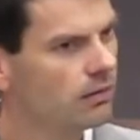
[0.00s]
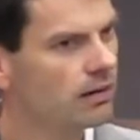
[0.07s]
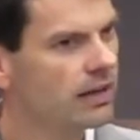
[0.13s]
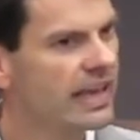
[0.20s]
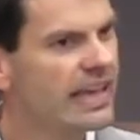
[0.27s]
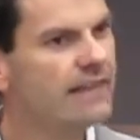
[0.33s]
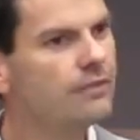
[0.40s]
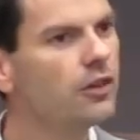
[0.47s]

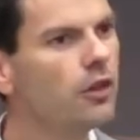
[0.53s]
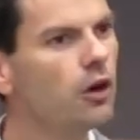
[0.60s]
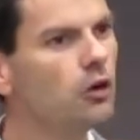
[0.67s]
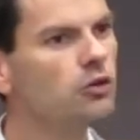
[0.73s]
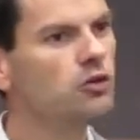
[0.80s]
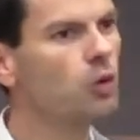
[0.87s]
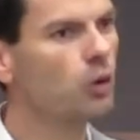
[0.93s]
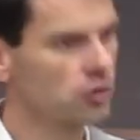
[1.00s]
even those
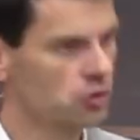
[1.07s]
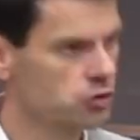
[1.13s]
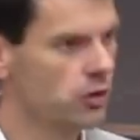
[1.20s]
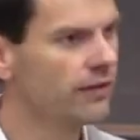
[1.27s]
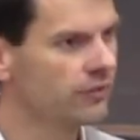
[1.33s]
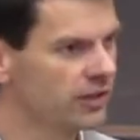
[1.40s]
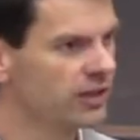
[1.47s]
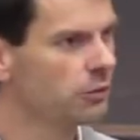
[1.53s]
who aren't
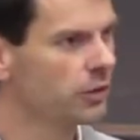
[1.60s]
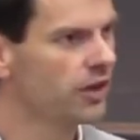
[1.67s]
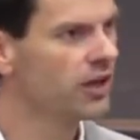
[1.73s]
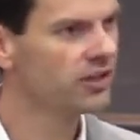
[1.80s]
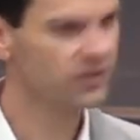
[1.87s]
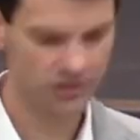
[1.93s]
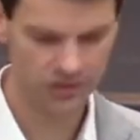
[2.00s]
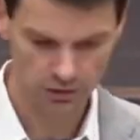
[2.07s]
traveling with
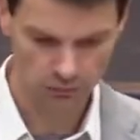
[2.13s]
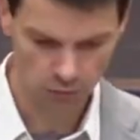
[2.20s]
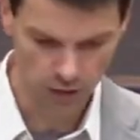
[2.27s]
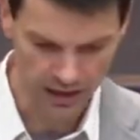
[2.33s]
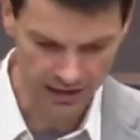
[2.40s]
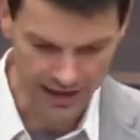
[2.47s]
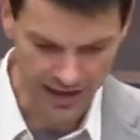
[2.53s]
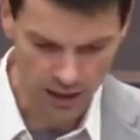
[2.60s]
us
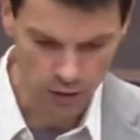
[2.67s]
right now,